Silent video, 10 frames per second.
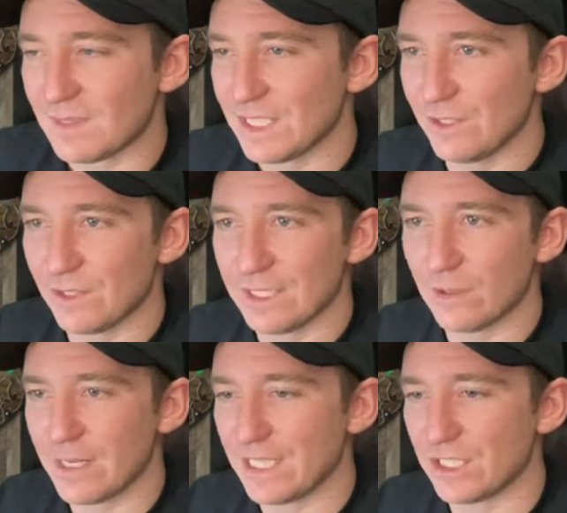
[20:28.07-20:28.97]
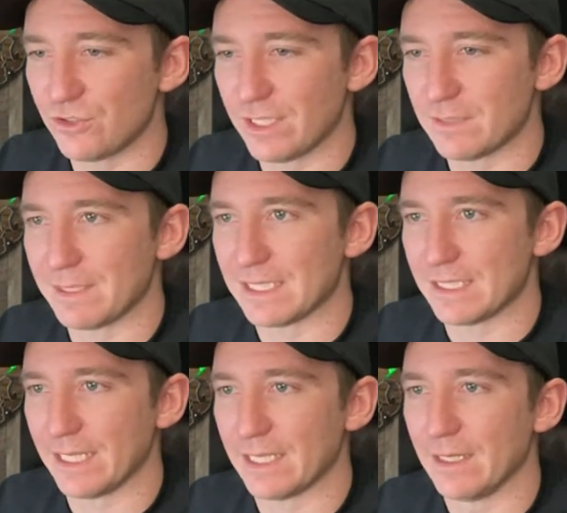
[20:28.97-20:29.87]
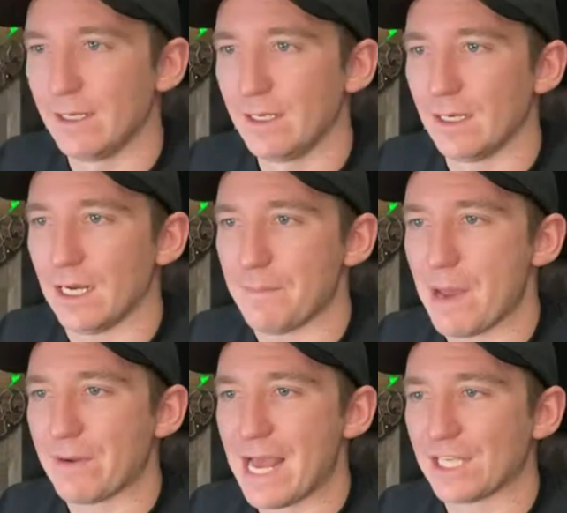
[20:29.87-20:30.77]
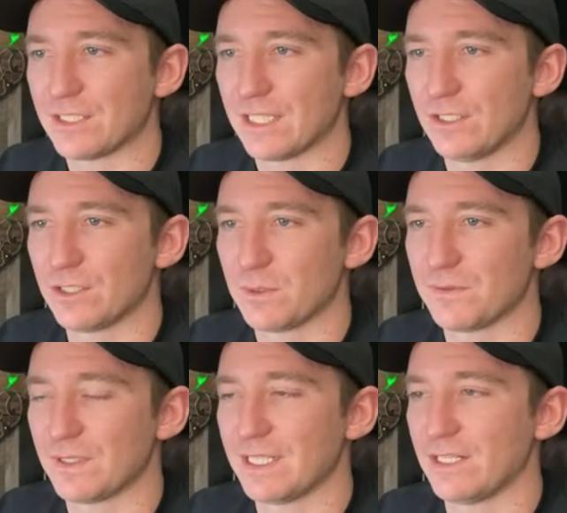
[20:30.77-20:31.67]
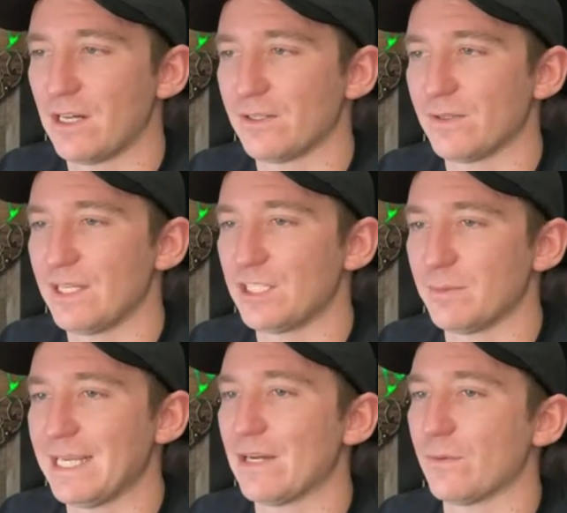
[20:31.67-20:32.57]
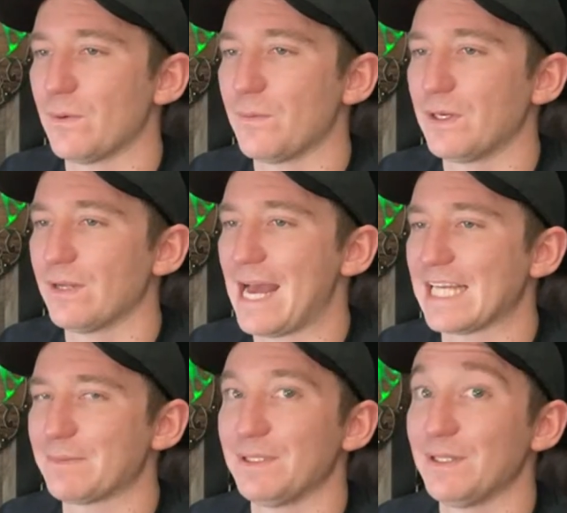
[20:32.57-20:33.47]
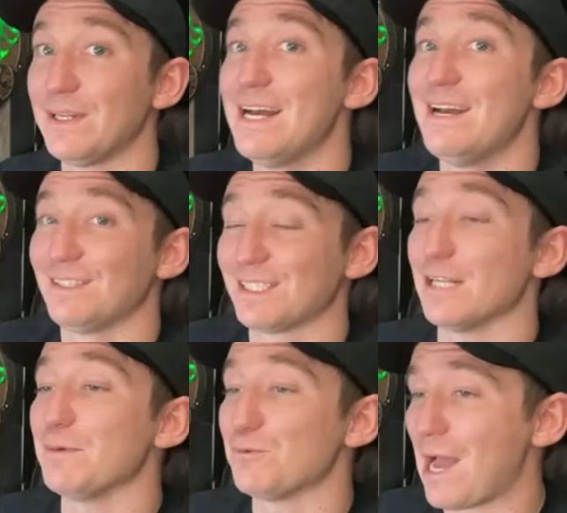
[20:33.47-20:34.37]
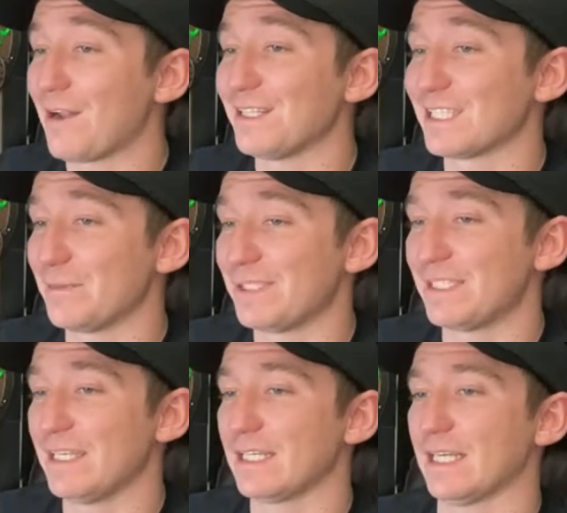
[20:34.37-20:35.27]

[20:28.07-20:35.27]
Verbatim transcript: Dude, this donation train's been insane. Uh, Mount Ash, thank you so much for the $10 donation. But yeah, when we go to Aspen Dude, it's going to be rowdy. It's going to be sick.